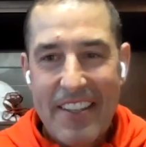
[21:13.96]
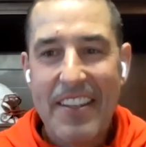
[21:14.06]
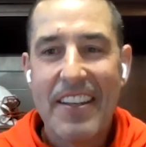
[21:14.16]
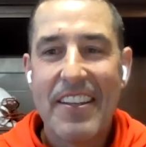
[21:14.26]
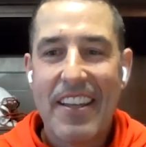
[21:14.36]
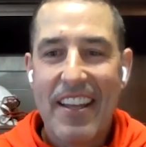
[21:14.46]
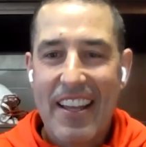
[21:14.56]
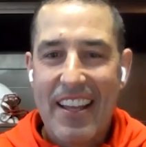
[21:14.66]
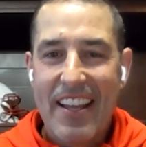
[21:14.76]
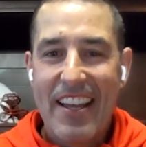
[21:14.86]
I've always told
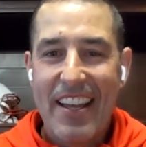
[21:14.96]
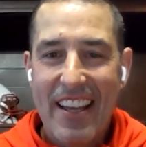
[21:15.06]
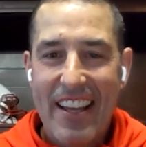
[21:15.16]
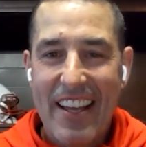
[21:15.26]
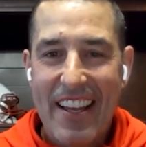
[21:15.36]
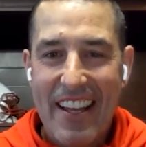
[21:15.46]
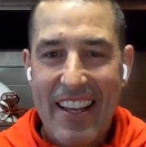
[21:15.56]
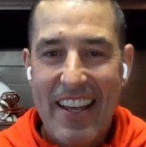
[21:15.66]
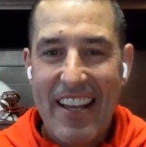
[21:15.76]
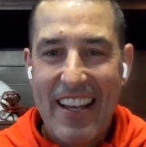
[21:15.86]
my parents we met at the
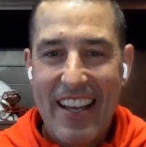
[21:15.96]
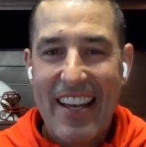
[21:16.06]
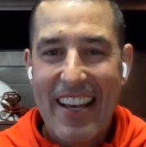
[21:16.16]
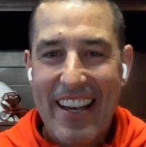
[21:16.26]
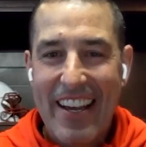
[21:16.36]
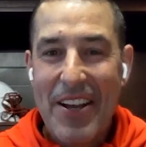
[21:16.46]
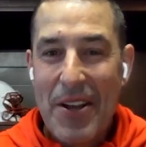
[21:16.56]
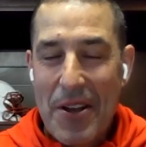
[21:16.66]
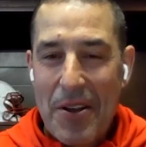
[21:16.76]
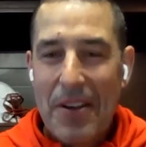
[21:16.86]
library, so
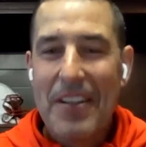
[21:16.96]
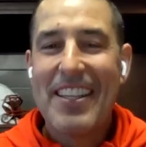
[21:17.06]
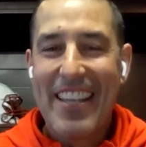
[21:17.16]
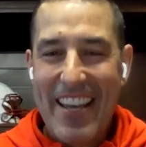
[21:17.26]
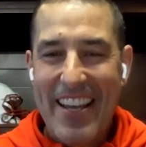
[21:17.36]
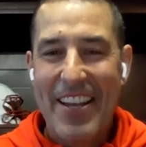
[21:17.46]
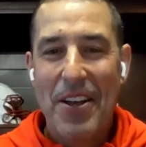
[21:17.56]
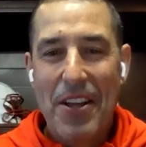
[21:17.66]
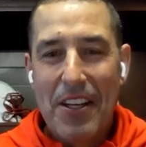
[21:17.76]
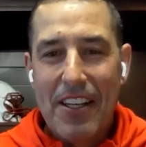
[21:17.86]
please, we need to
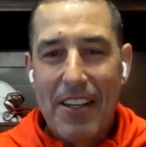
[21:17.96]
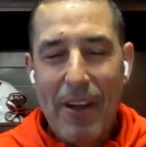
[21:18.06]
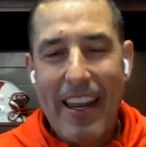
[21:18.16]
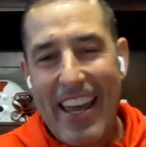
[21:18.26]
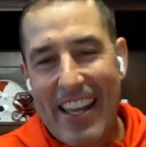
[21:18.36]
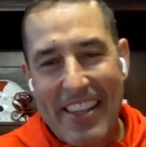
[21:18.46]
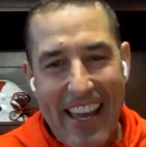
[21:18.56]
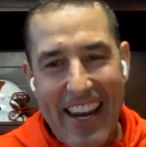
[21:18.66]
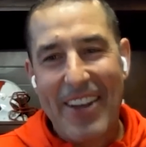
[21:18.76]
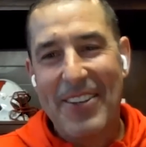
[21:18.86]
edit this out. We had a lot of
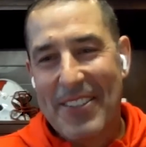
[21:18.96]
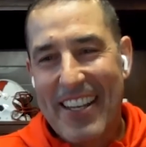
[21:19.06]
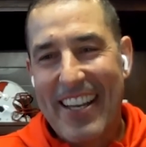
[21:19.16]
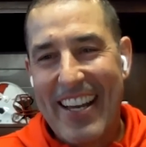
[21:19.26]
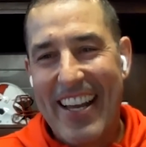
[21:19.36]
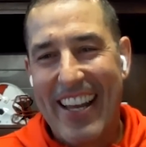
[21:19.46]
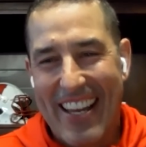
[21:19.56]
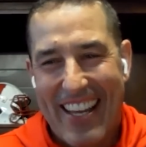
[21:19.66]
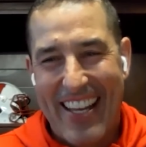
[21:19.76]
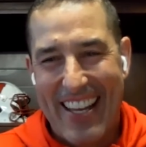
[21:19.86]
cover stories at the
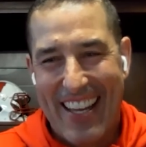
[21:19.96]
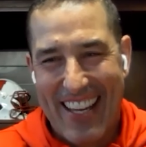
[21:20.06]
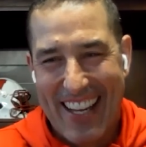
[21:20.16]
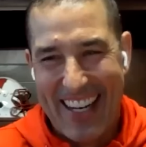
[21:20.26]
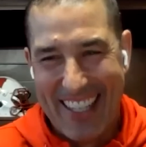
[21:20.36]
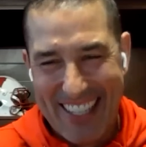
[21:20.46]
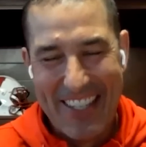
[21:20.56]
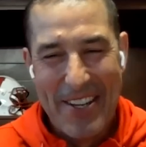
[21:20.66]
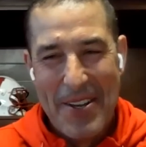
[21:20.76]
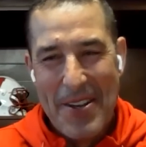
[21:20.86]
beginning, but it was Wando's. We
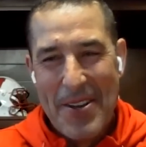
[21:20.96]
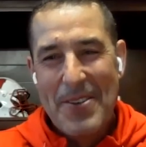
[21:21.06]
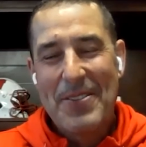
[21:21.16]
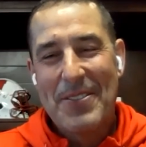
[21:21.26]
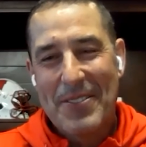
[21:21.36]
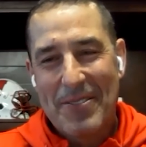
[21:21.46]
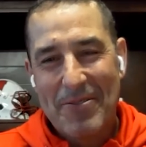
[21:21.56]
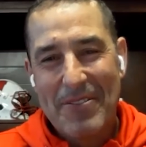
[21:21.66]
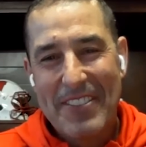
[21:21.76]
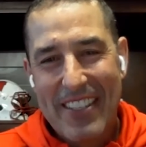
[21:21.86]
met at church in the
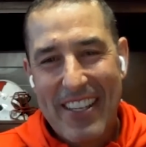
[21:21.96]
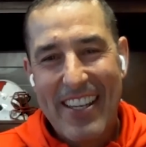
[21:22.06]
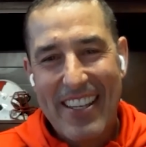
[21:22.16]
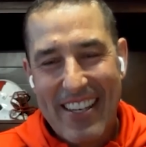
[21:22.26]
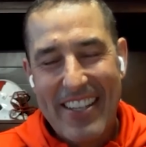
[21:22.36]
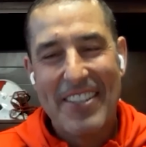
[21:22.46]
library, not Wando's.